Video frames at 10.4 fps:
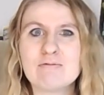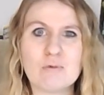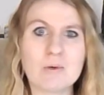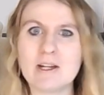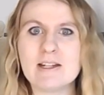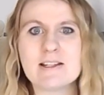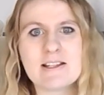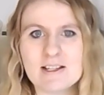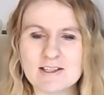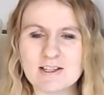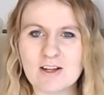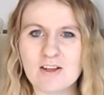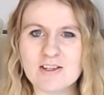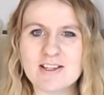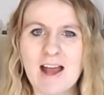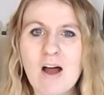forty to sixty
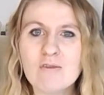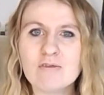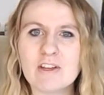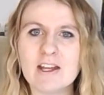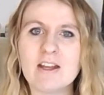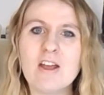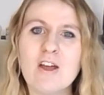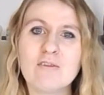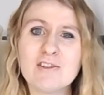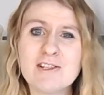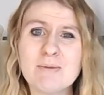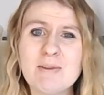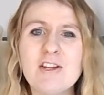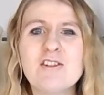dollars an outfit for something your